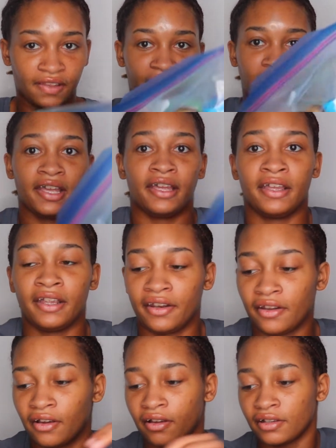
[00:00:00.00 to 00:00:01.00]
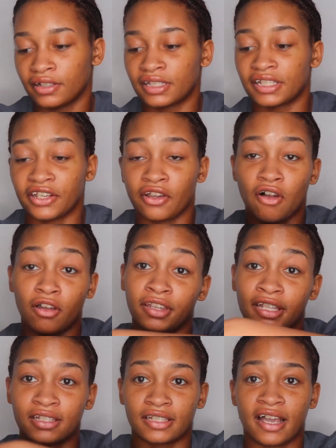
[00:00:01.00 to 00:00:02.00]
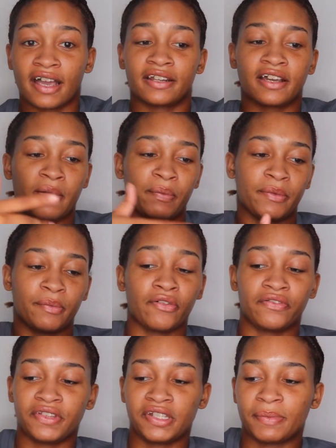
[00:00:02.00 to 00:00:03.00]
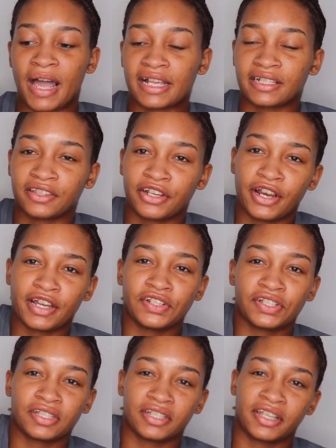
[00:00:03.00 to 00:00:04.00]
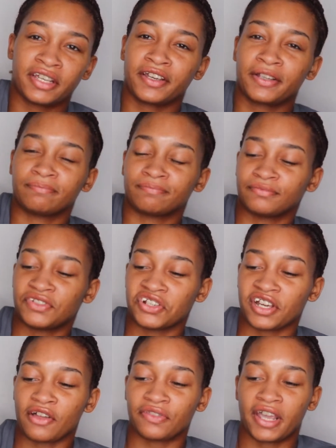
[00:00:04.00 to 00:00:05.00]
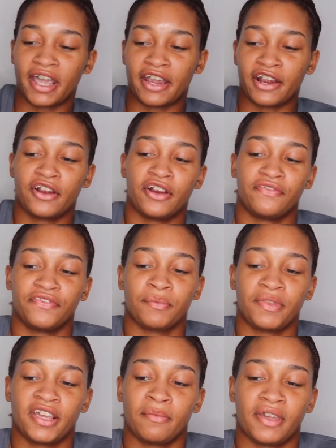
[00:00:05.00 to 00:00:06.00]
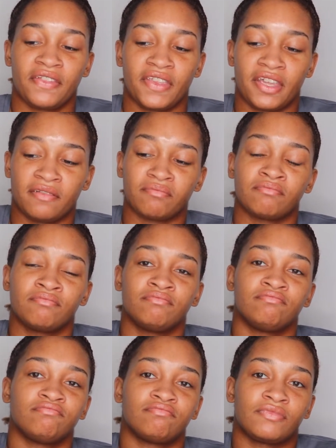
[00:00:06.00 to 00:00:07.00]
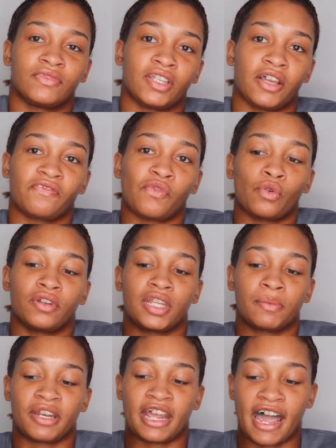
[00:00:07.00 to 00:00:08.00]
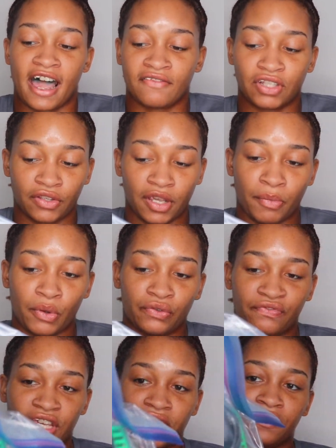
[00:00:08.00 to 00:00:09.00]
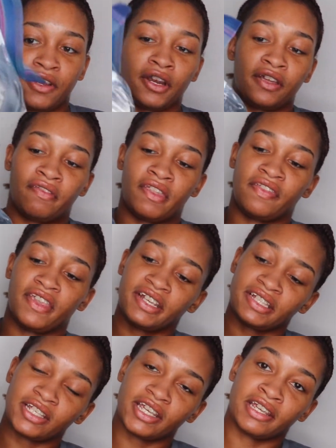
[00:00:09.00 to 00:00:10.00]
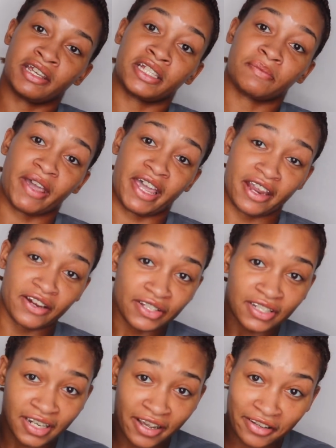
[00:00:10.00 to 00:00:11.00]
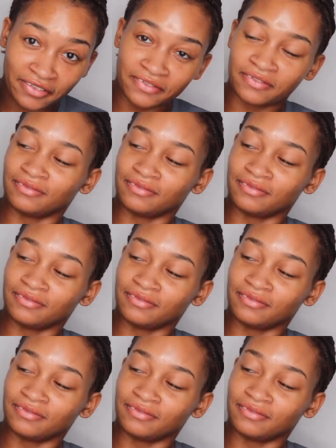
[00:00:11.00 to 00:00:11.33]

And then still on this side, I put both of these bags in there. I just like took out the air from them and then folded them in half so they both fit in there. And then this is my hair stuff.